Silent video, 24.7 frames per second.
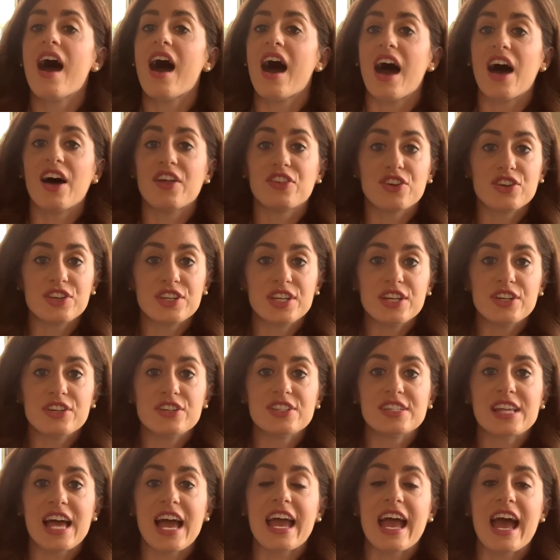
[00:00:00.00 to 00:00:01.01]
Other
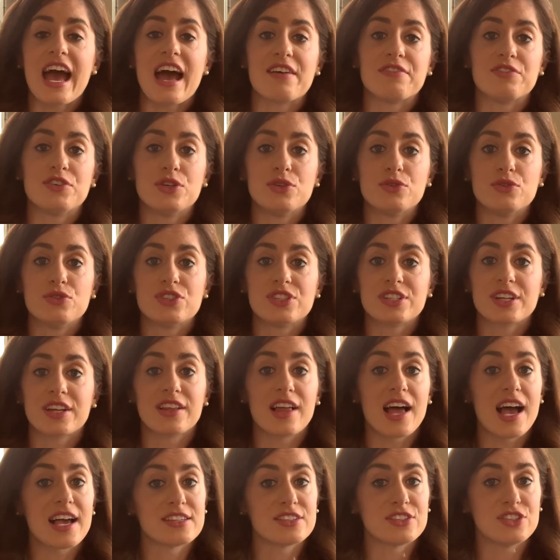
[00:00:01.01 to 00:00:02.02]
years I have used
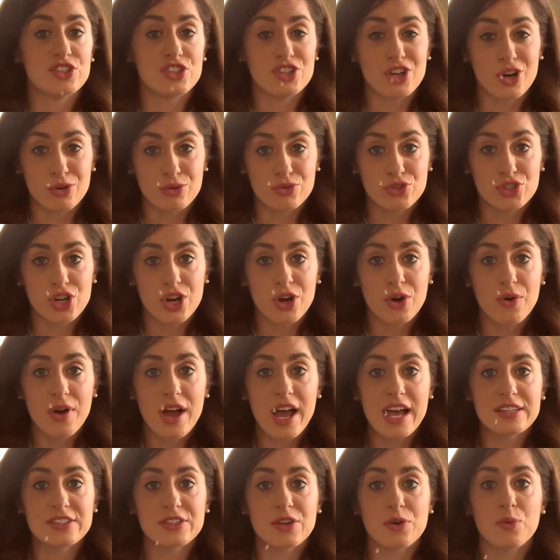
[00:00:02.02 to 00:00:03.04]
Class
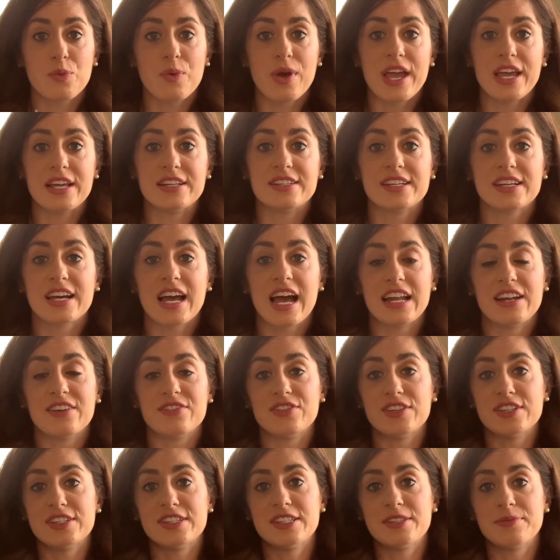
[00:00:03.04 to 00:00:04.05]
Dojo as a way to kind
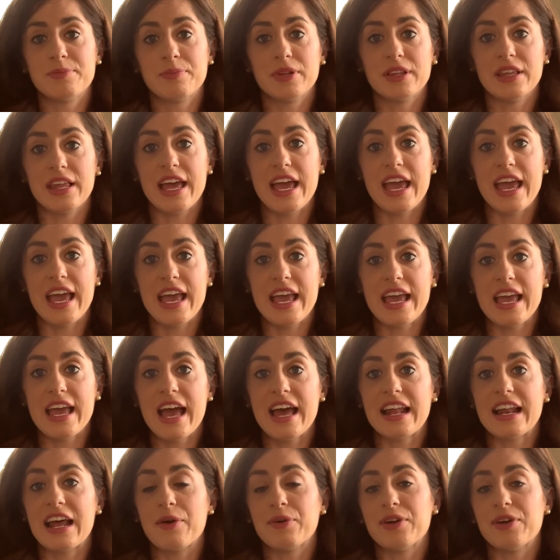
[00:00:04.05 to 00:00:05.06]
of display,
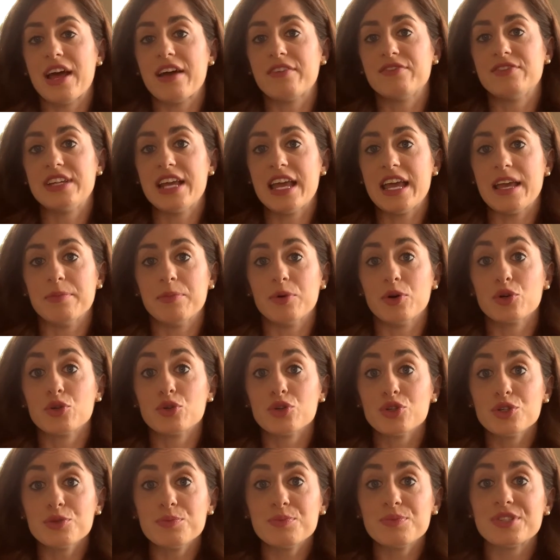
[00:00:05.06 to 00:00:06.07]
and I would have table
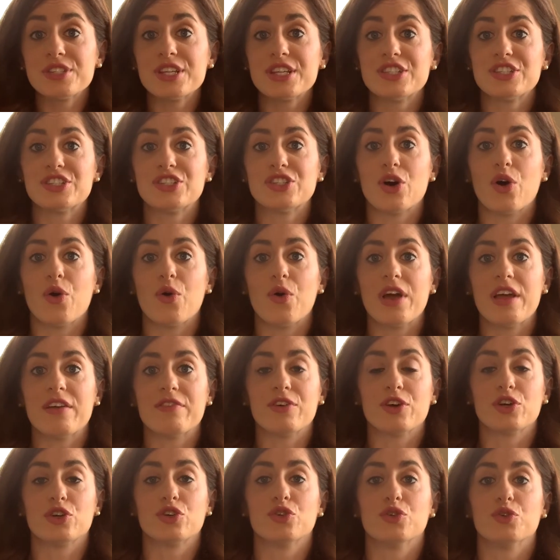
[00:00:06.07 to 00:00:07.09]
groups. So if
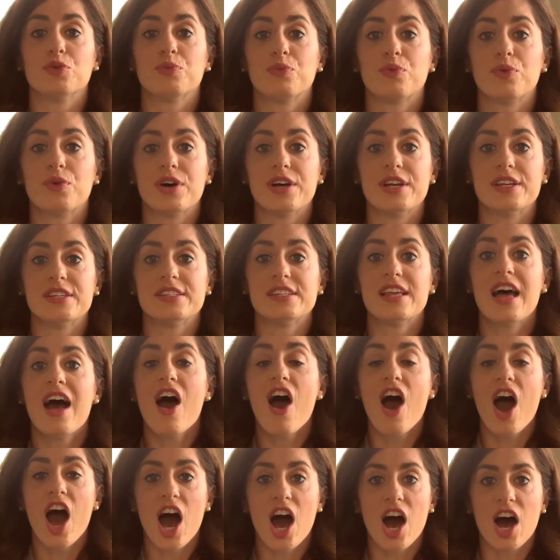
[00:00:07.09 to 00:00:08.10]
a group was
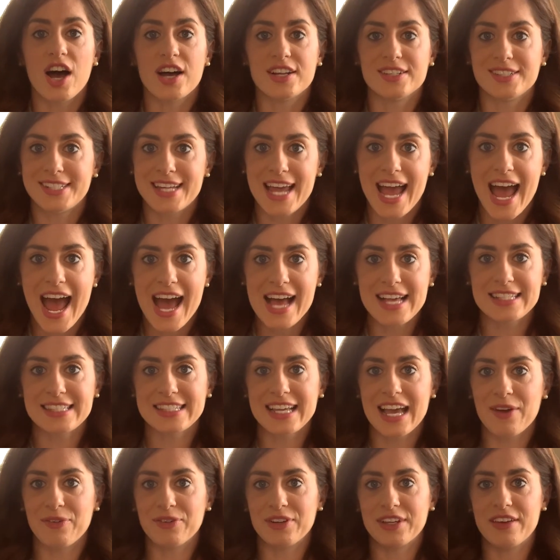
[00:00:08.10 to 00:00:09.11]
on task,
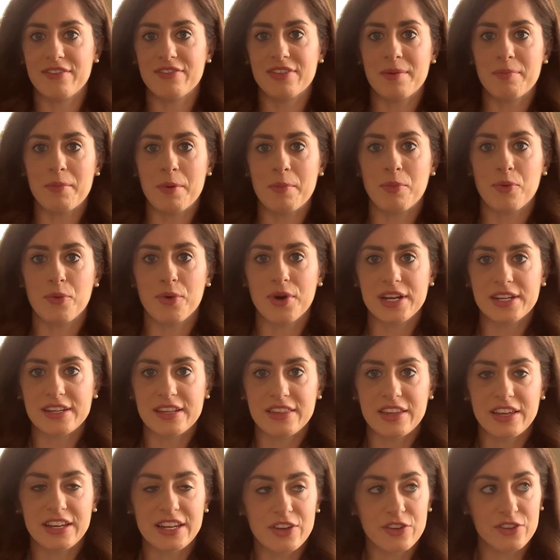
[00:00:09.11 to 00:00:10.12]
I would give them a point
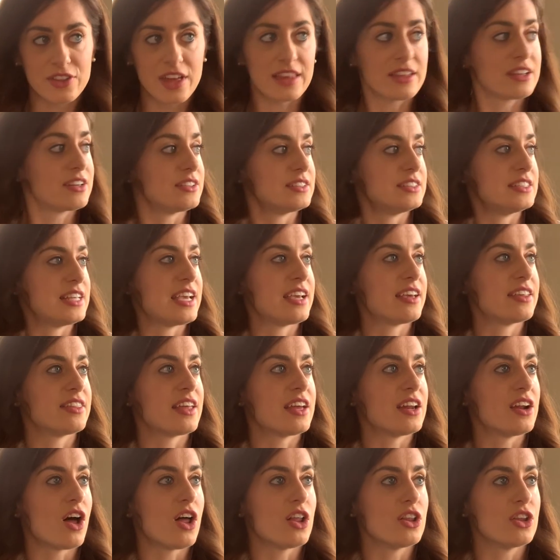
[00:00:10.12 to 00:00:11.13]
and they'd hear that little ding and
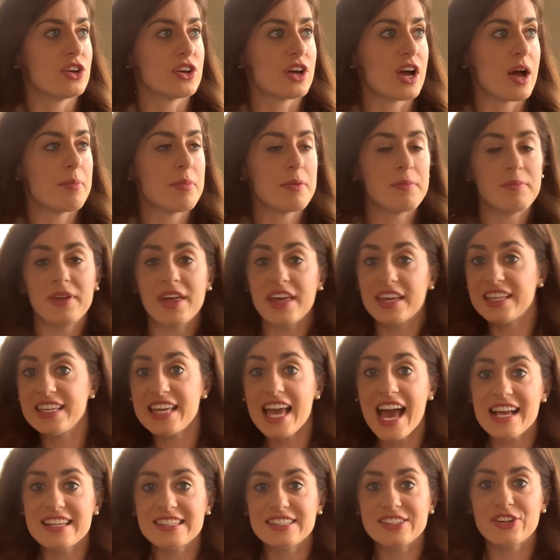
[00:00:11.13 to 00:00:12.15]
they'd all look up and be like,
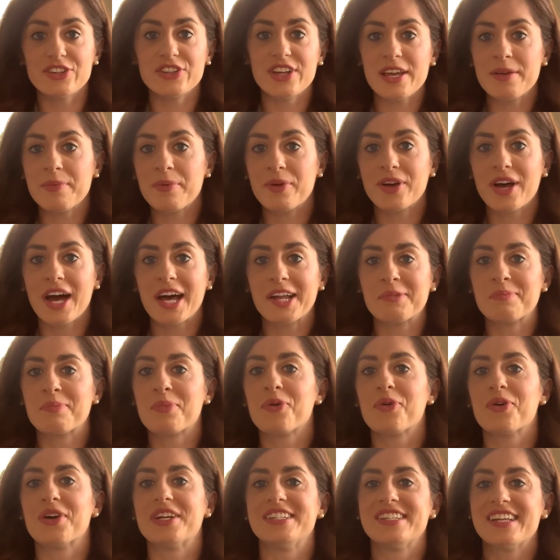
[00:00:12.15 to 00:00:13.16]
yes, our table got a
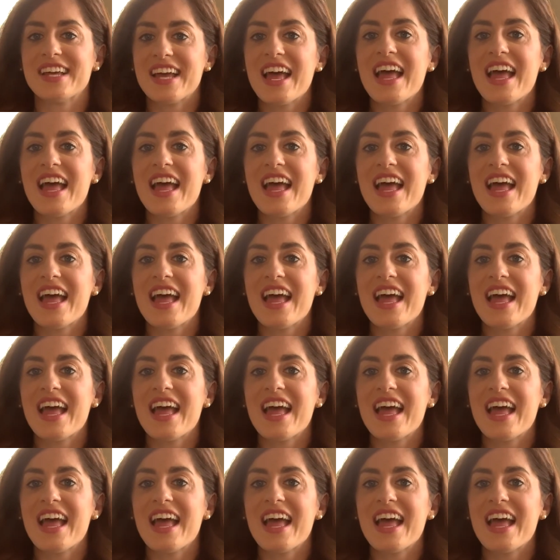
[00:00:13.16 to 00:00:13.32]
point.